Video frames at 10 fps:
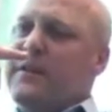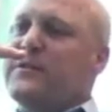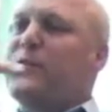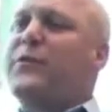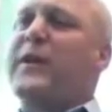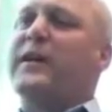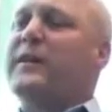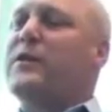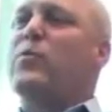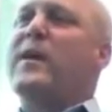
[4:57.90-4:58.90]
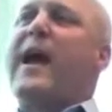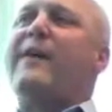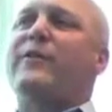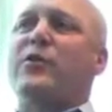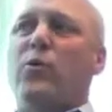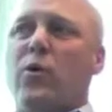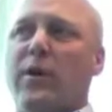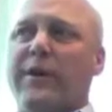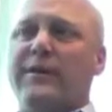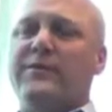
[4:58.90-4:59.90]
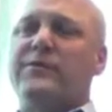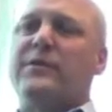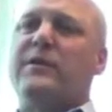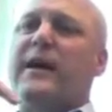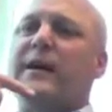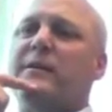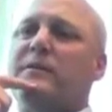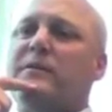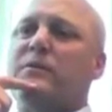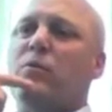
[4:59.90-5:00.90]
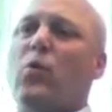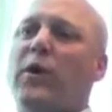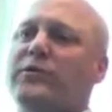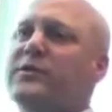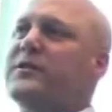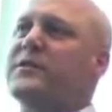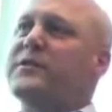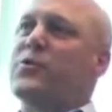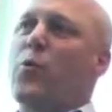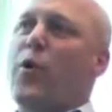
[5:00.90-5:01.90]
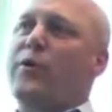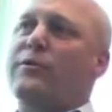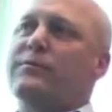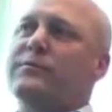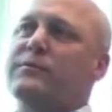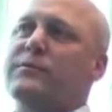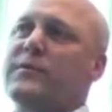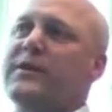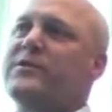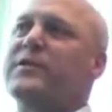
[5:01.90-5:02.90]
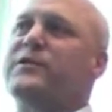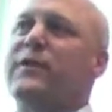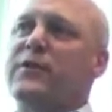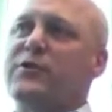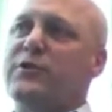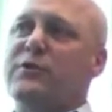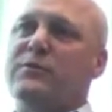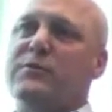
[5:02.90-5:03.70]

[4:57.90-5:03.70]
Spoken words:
a feeling that we have in New Orleans that Washington doesn't work. It's dysfunctional.